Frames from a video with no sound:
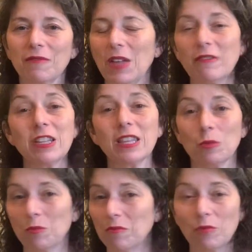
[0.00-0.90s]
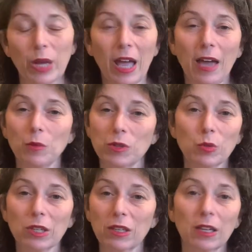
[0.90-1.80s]
Everything we had was
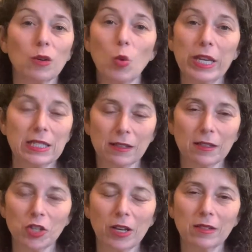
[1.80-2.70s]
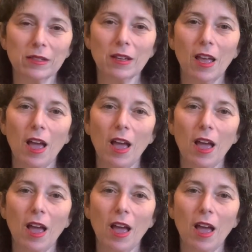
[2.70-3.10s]
really quite delicious.